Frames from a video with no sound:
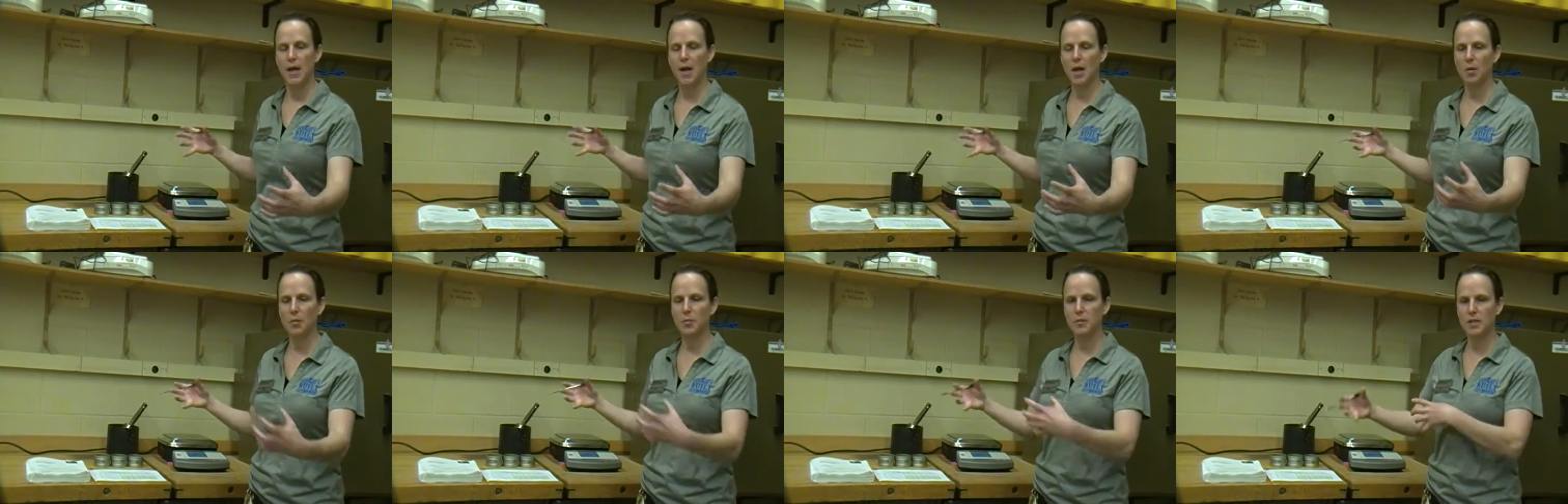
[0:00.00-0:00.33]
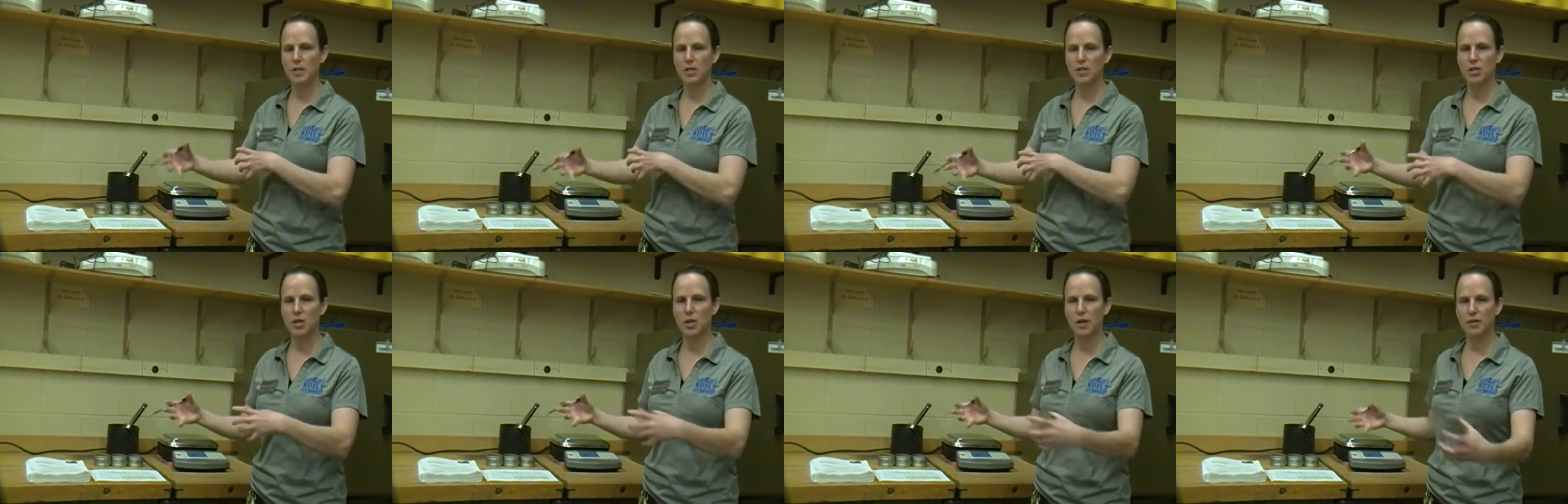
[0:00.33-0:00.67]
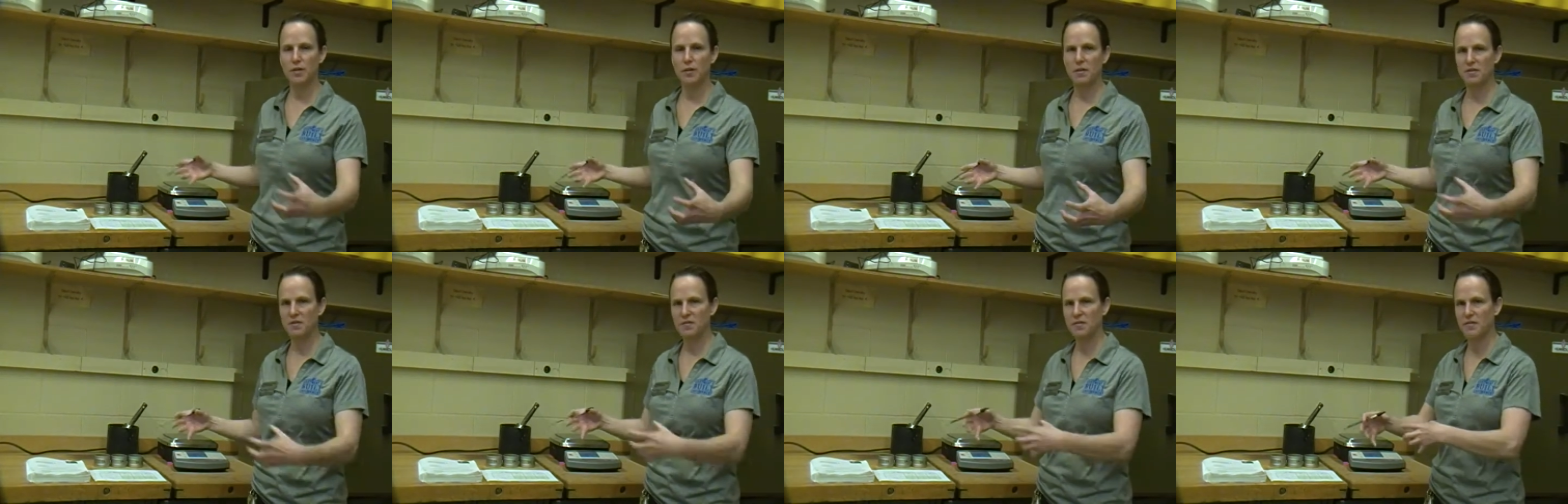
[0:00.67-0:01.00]
helped each
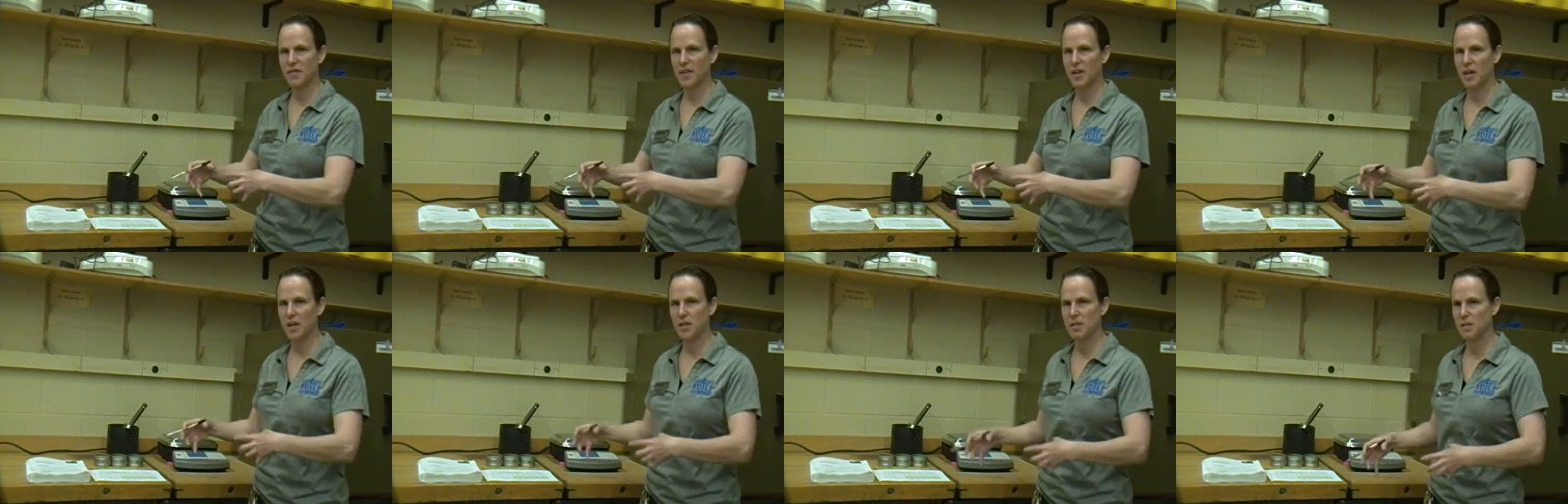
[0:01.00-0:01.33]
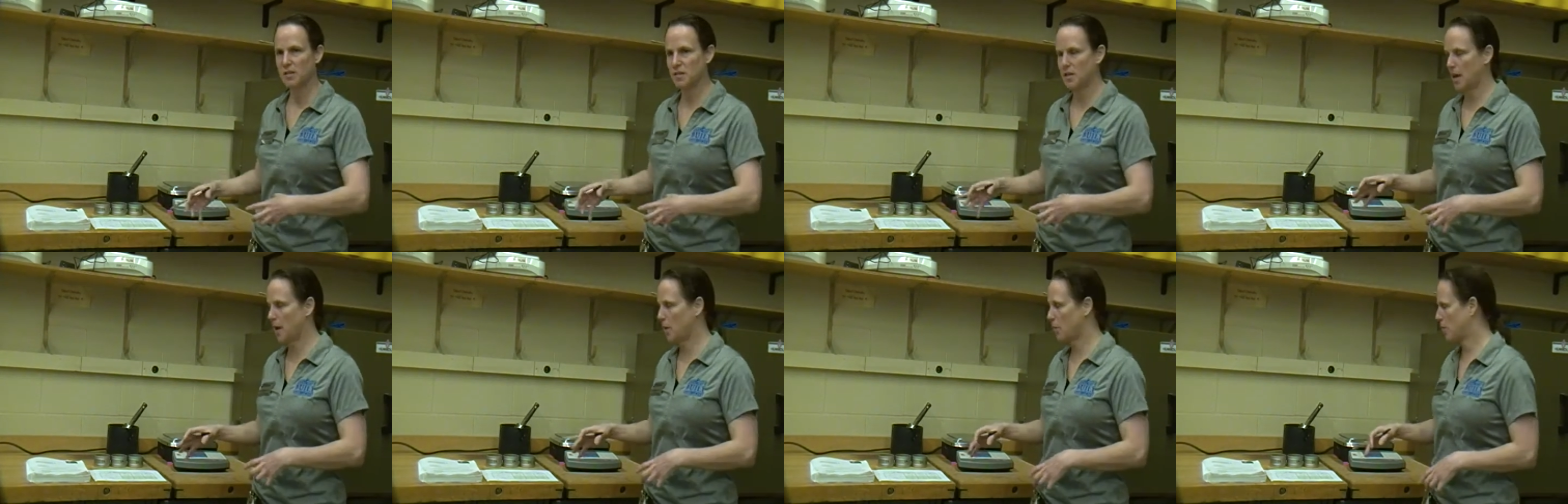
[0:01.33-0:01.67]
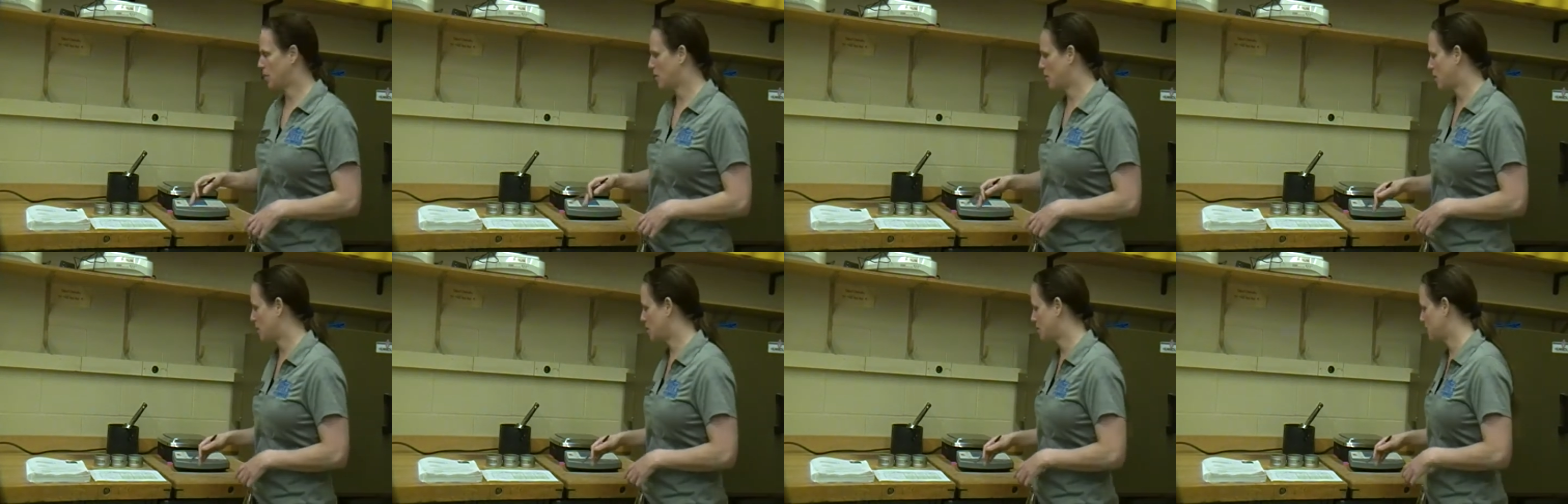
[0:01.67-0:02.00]
other fix
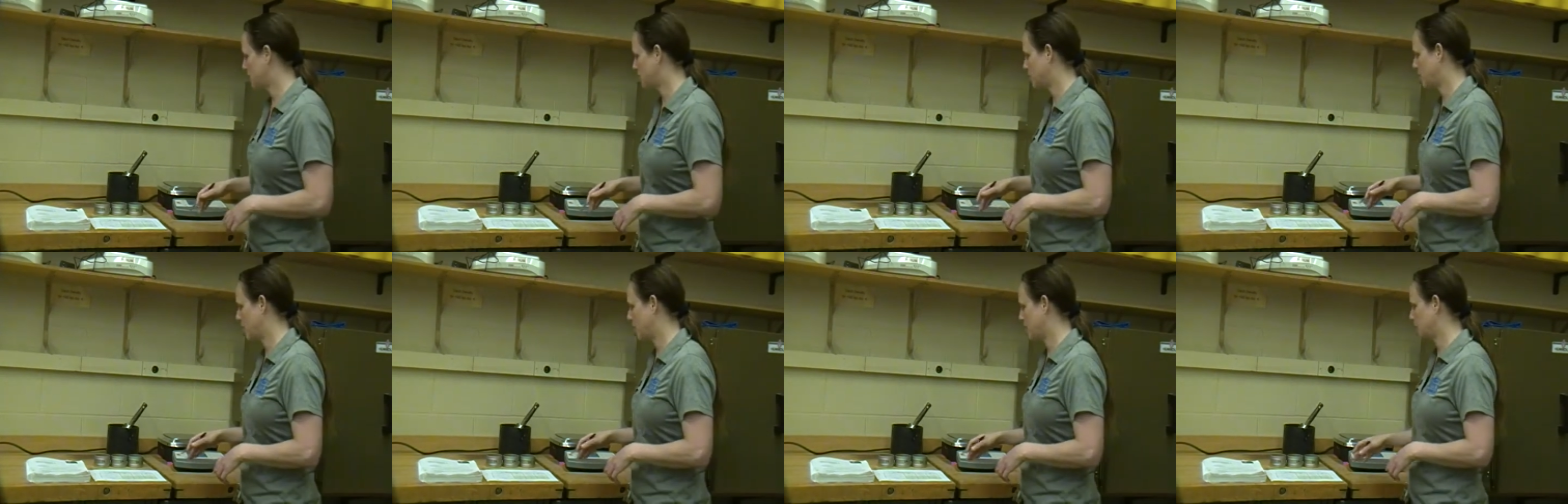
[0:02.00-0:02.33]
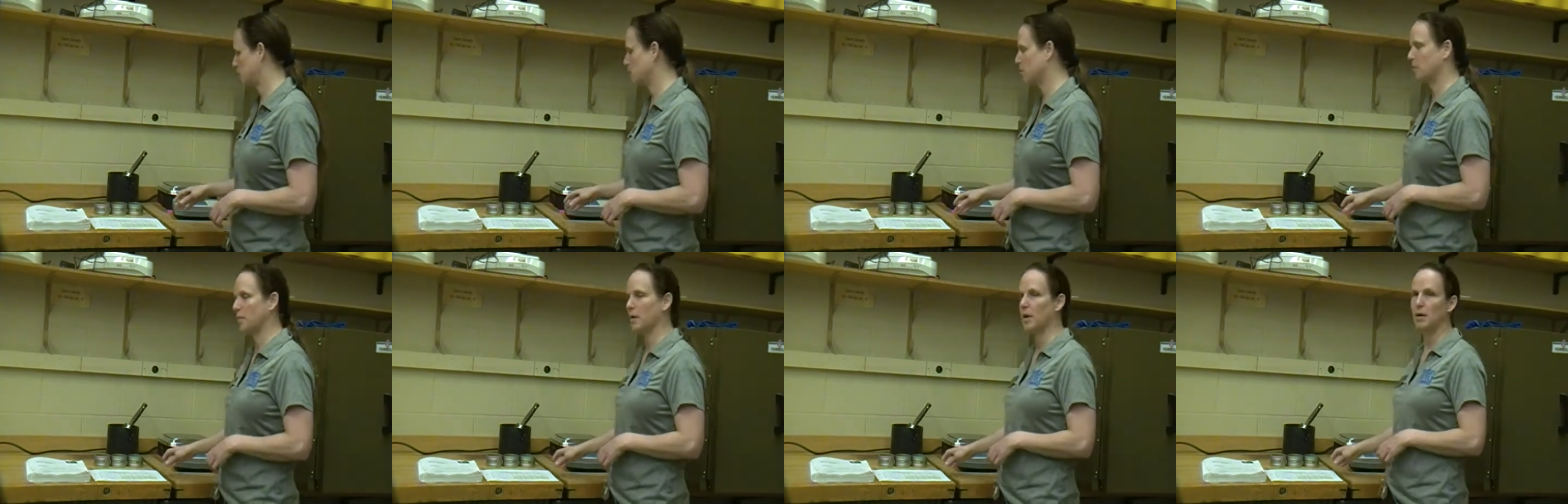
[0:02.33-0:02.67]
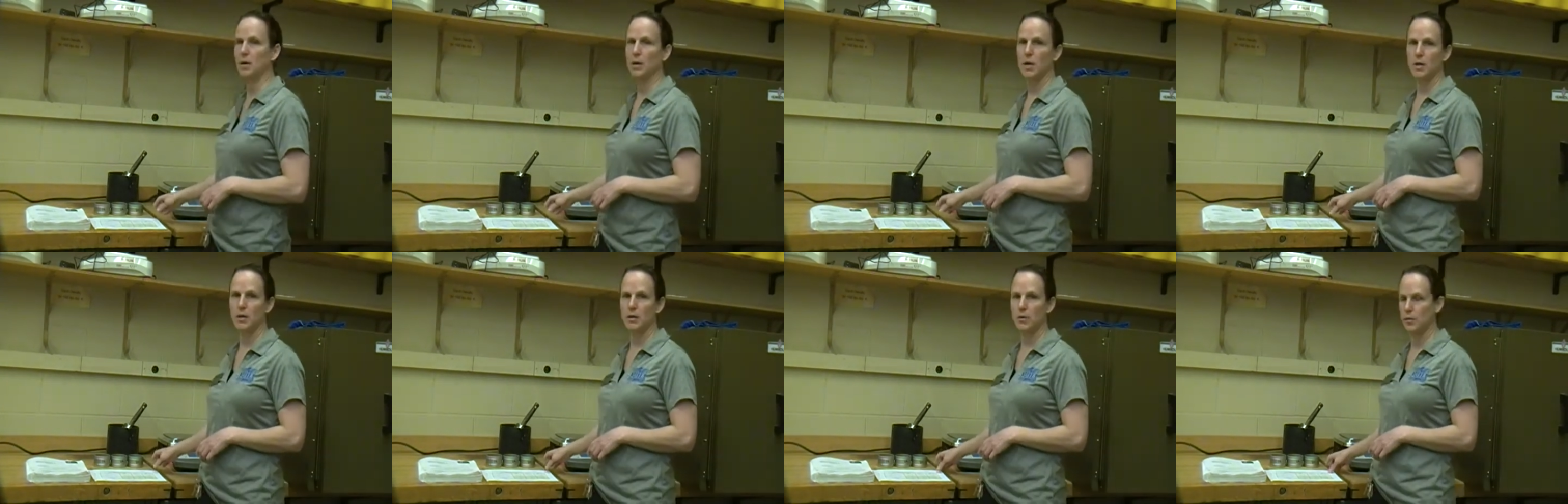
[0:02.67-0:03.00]
that problem by
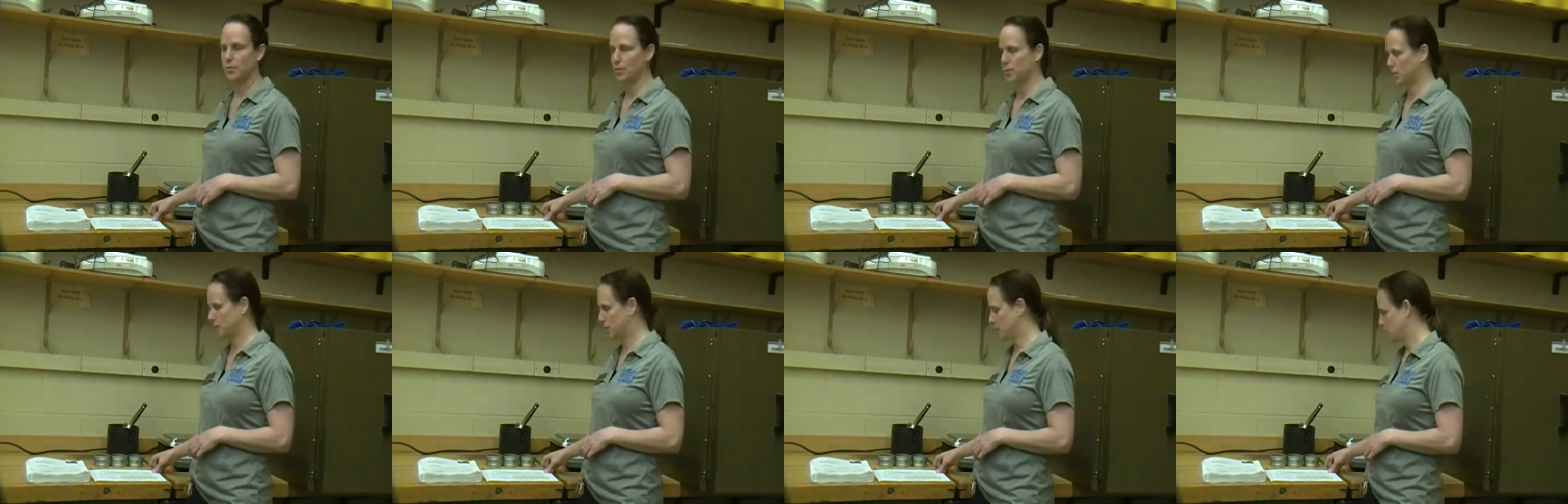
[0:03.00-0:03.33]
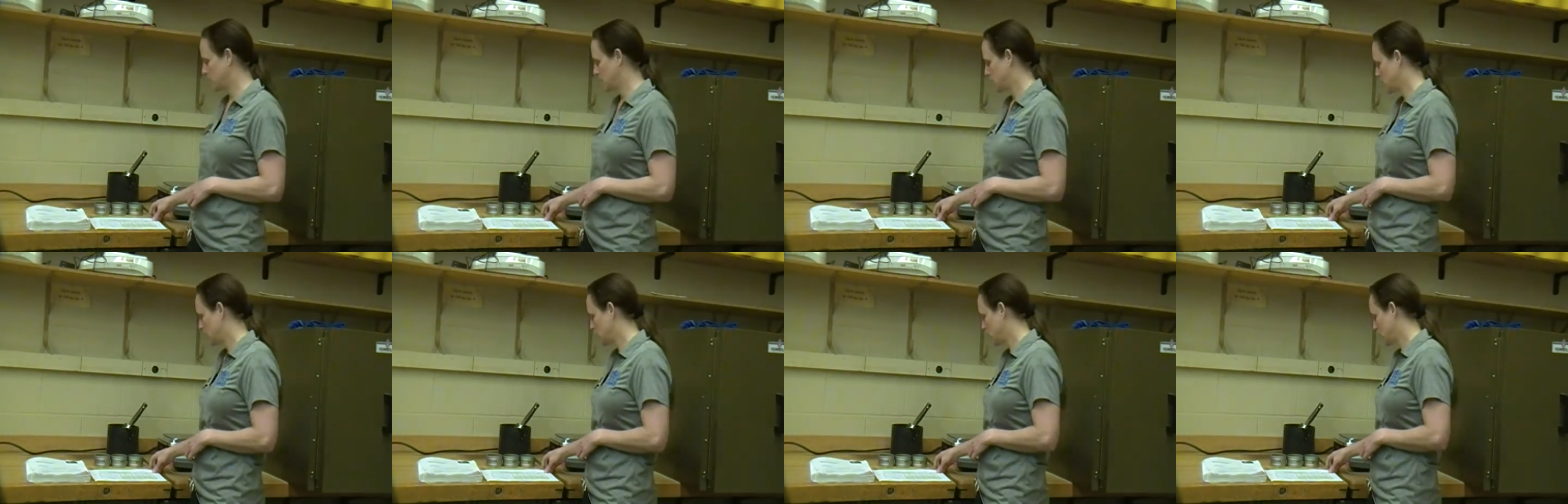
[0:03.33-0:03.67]
comparing notes.